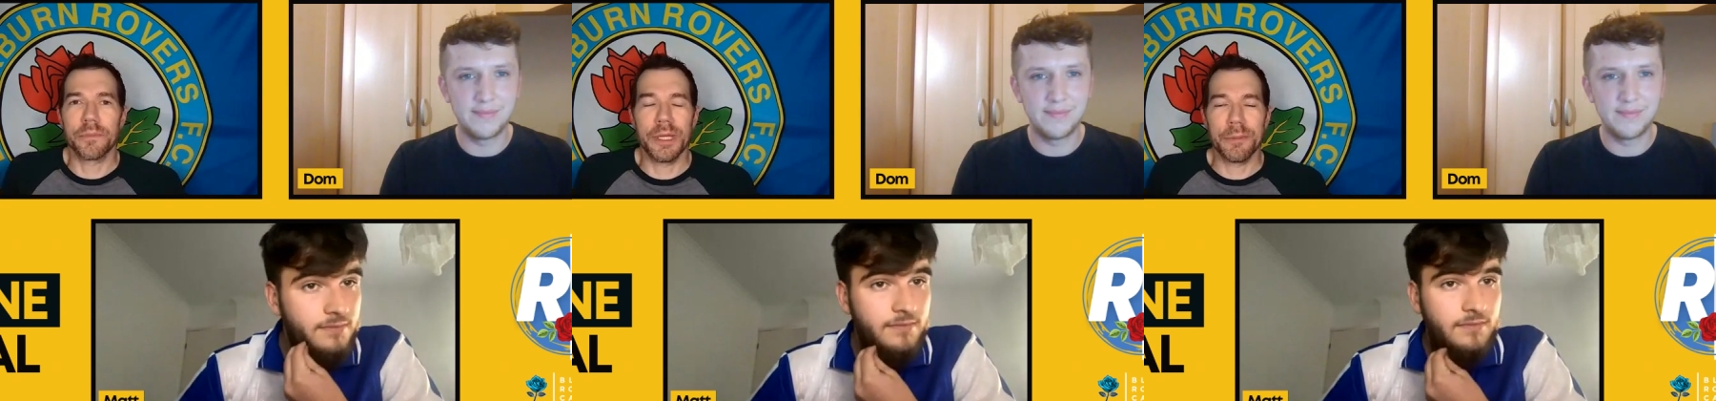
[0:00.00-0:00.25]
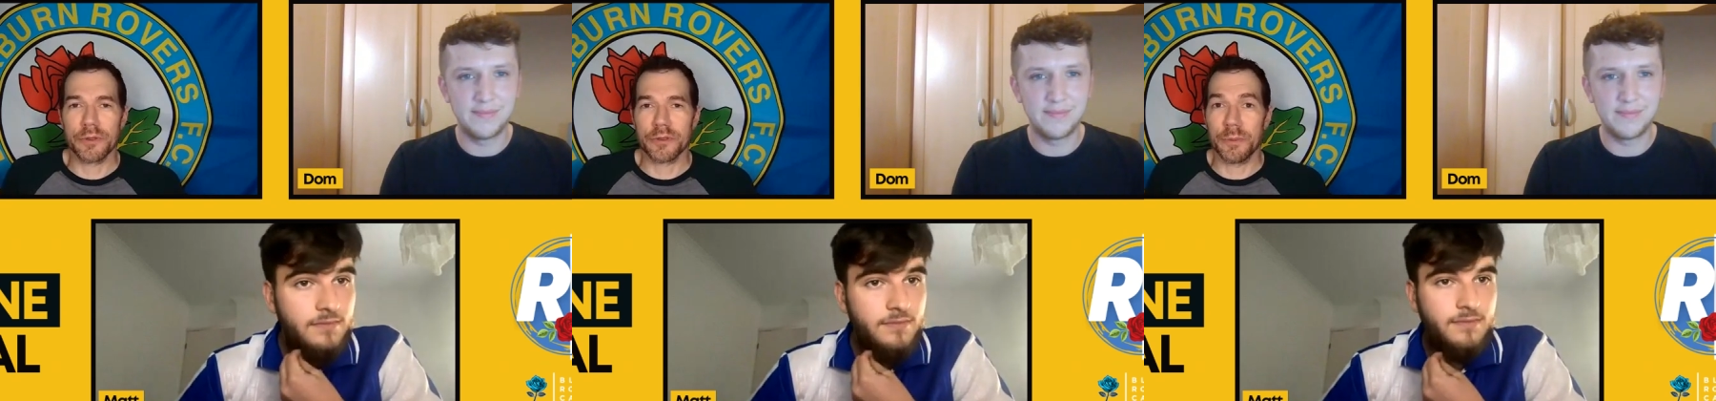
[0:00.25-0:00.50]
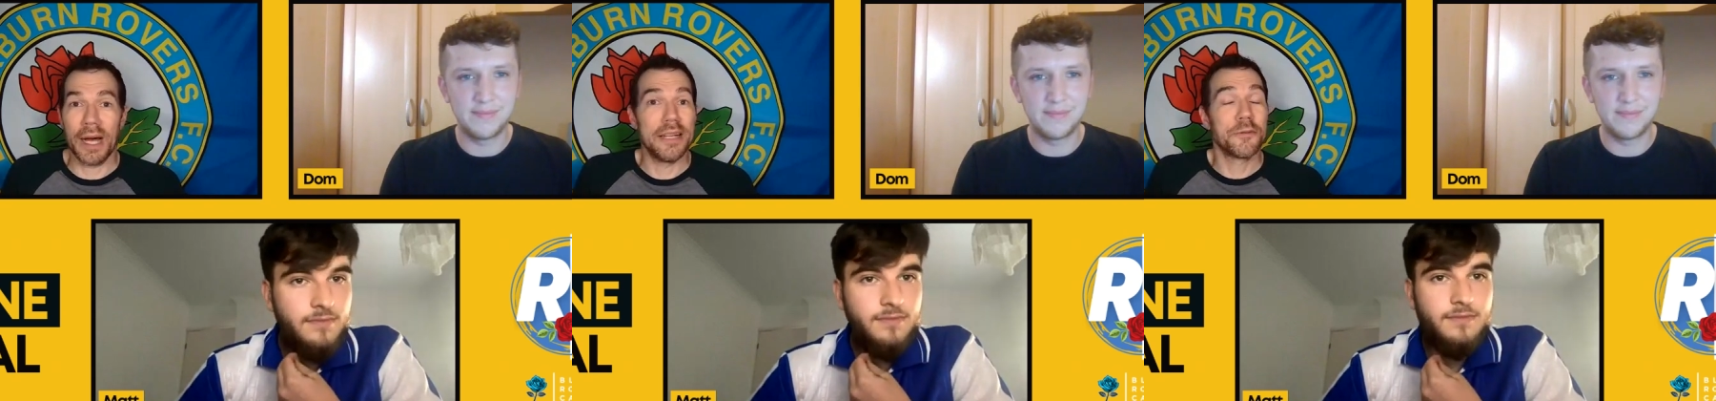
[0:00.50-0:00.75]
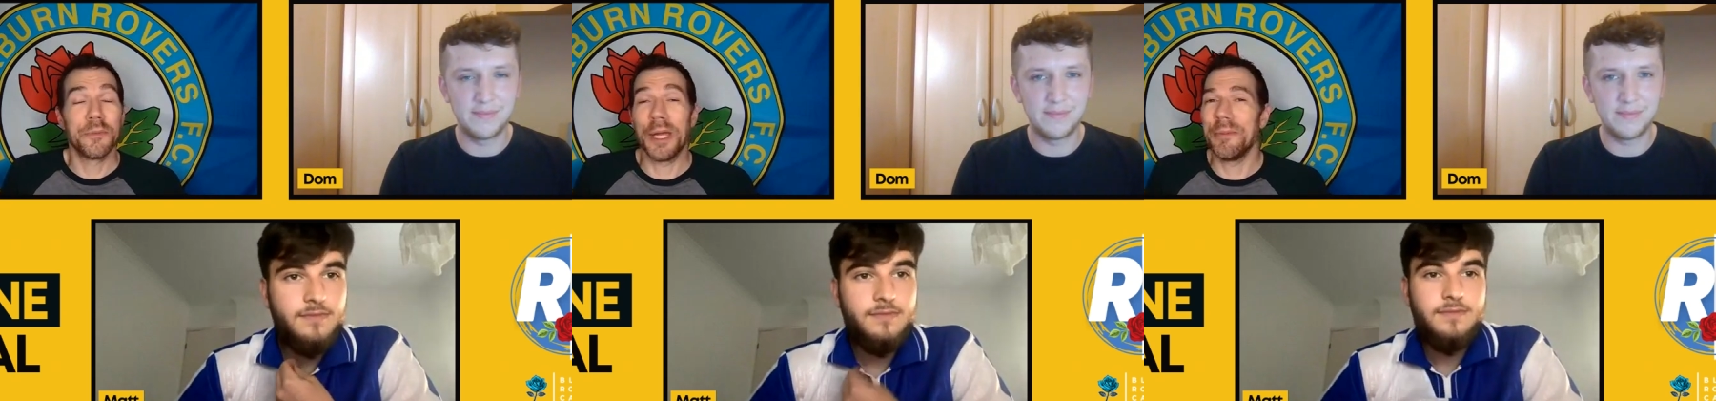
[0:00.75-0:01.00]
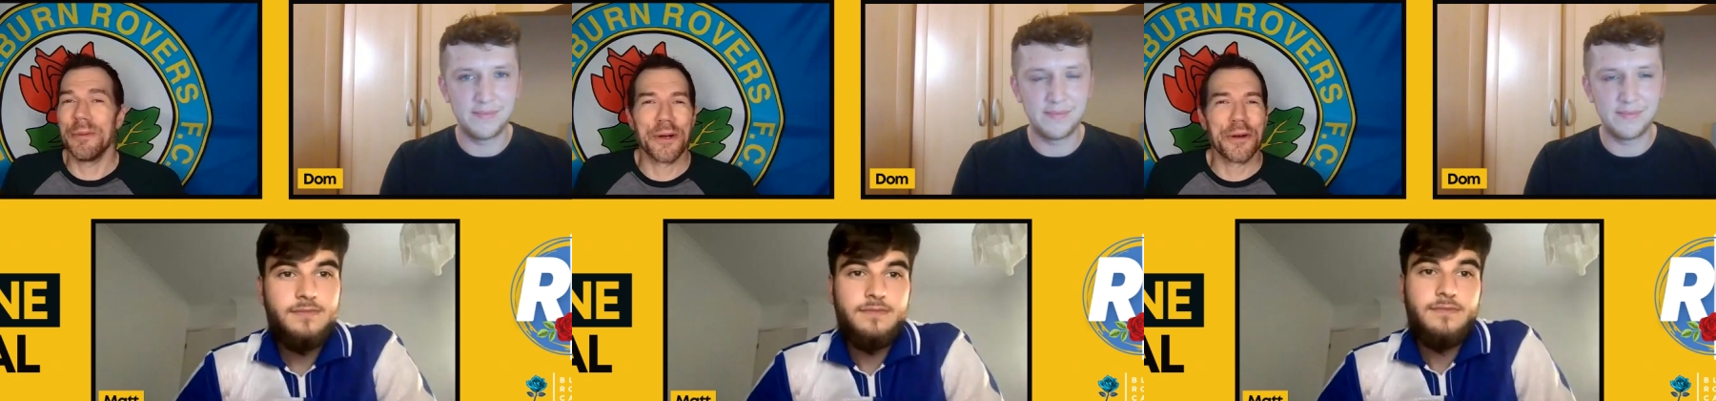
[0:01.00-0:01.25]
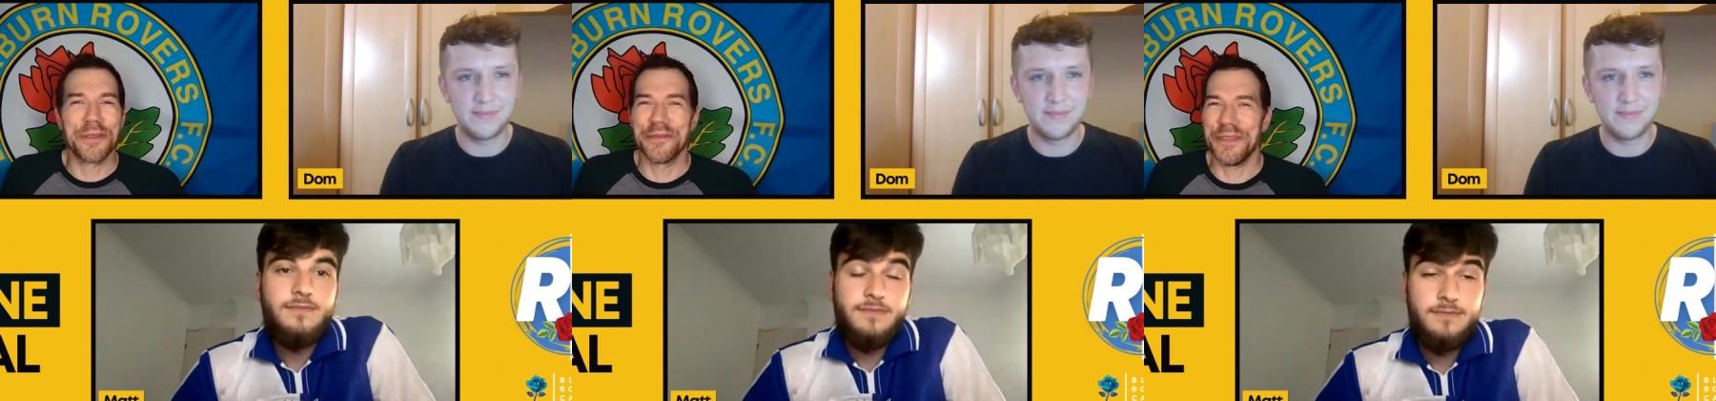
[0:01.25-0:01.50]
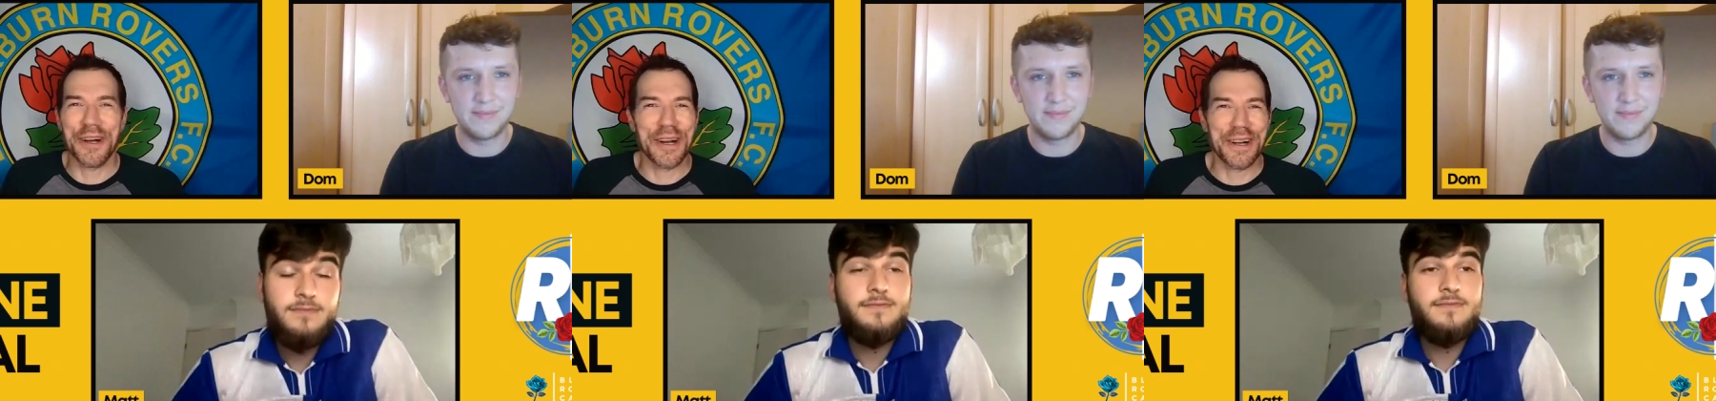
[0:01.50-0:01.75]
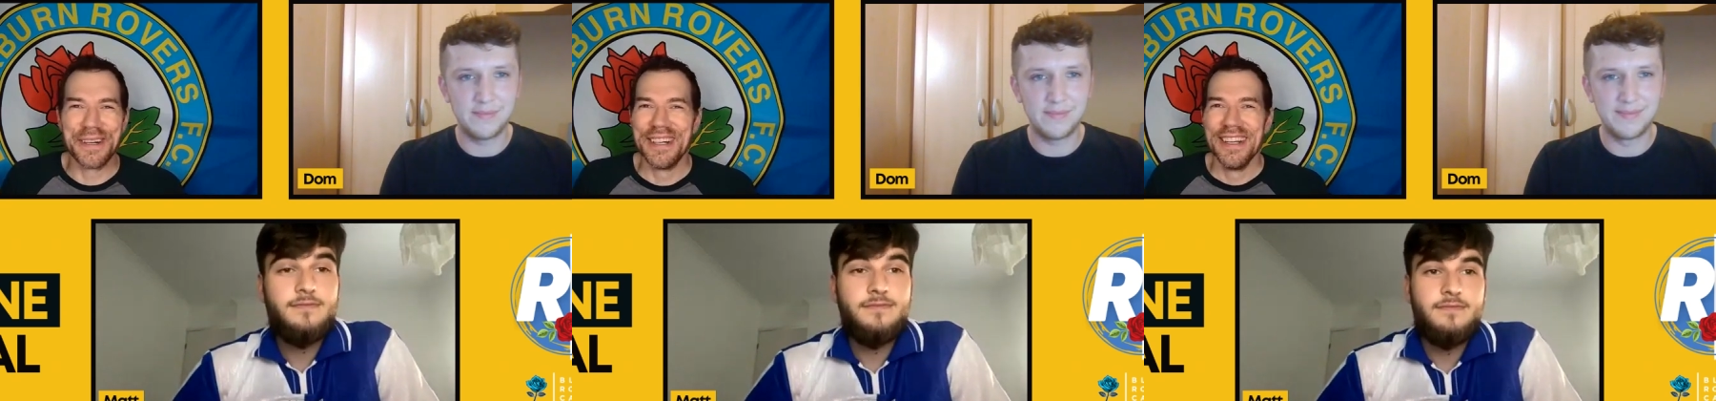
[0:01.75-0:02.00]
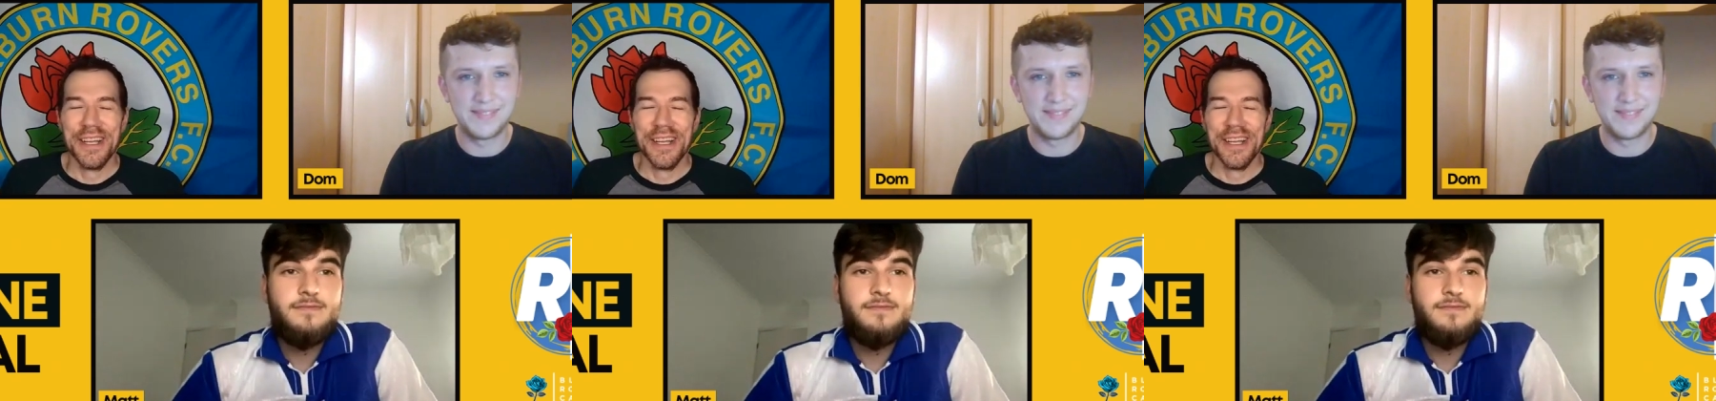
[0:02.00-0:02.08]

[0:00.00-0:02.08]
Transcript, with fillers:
Speaker 1: some people's minds. Maybe both of y'all